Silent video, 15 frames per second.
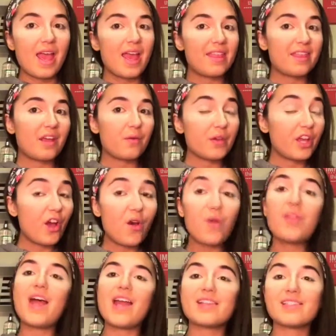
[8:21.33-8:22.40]
And there we
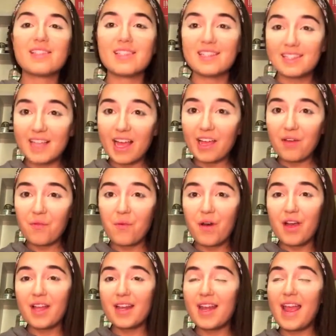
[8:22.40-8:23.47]
go. That is the second
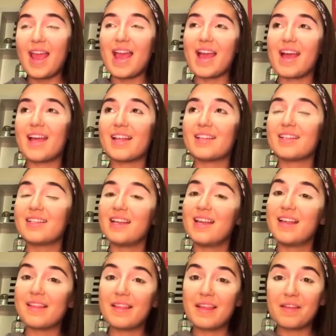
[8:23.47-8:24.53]
one. And
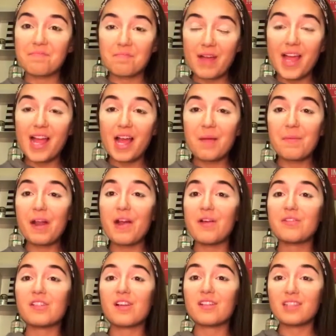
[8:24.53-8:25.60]
my
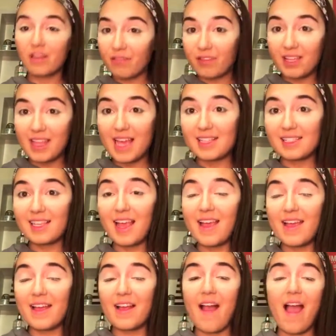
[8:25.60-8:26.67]
eyebrows are definitely that
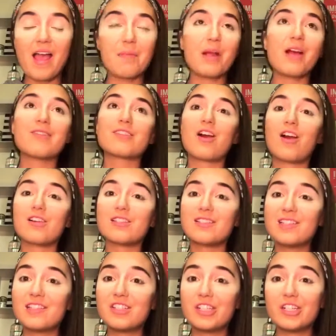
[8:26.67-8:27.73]
saying, eyebrows are
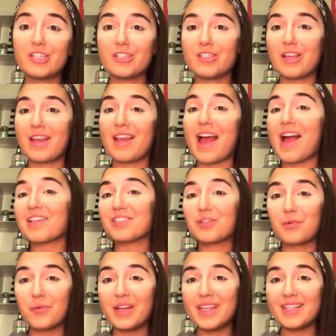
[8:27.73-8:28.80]
sisters, not
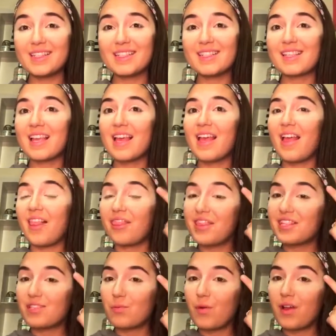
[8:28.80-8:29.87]
twins.
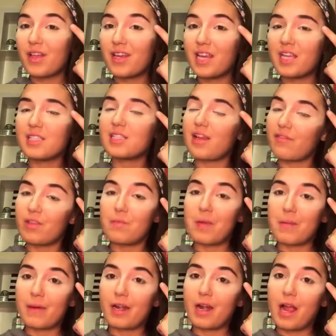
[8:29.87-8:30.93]
This one is definitely
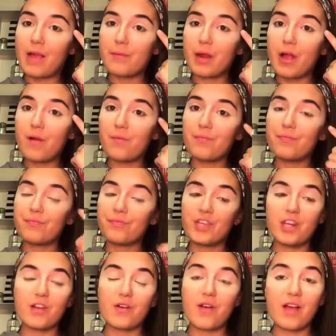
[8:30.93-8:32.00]
my better eyebrow.
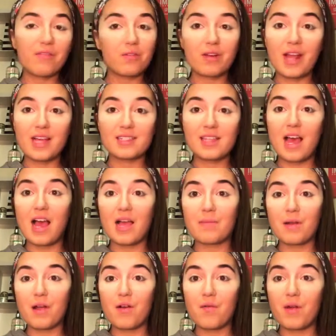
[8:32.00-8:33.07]
You know, everyone has that
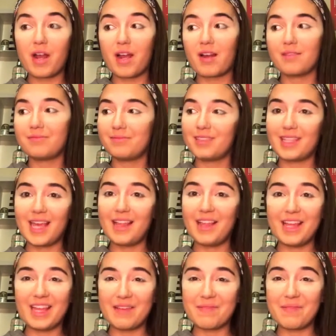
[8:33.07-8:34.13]
eyebrow where they
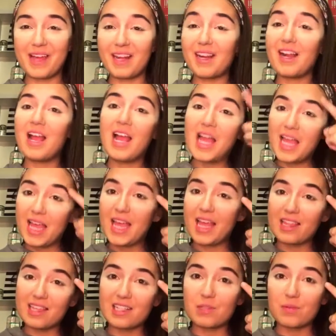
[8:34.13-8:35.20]
like it better,
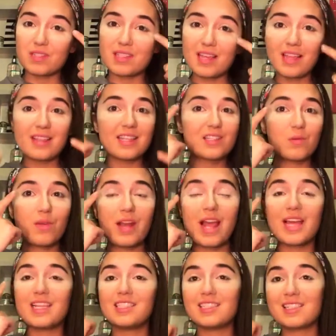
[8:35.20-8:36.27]
and this one's it. This one
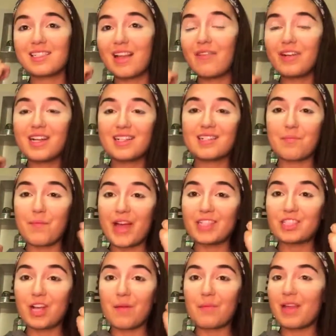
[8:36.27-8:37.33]
I can just never get to
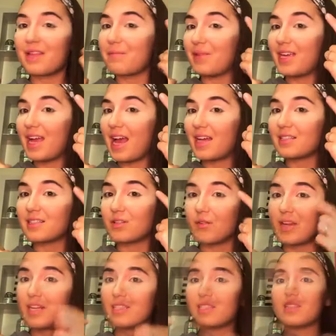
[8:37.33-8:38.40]
match up and be as
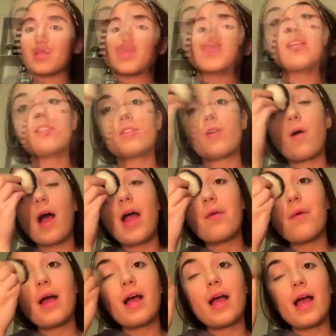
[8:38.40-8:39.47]
great as this. Okay, so I
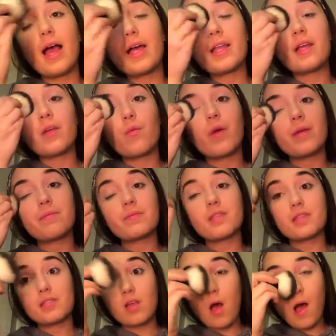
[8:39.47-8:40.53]
went ahead and wiped
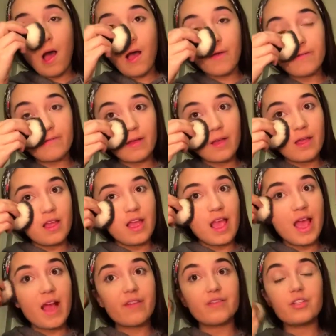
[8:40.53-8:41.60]
this off.
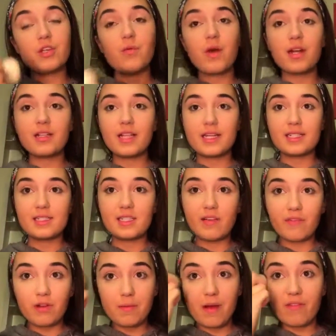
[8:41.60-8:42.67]
After, you want to let it
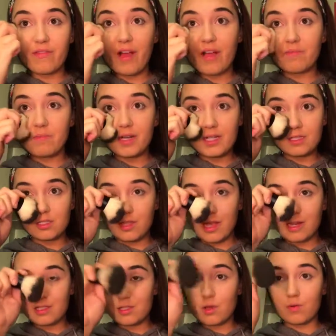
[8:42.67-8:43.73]
sit for about 5 minutes so
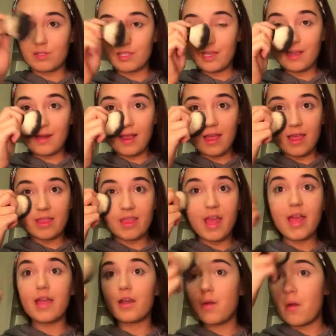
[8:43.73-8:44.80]
that it soaks in, and
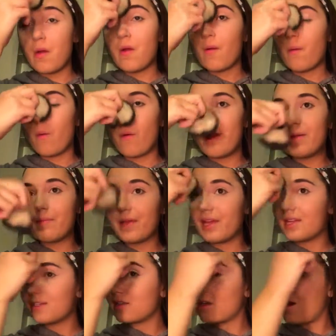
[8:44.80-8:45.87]
then wipe
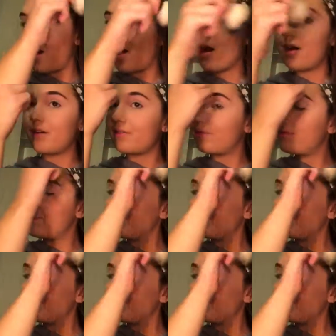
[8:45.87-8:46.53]
it off.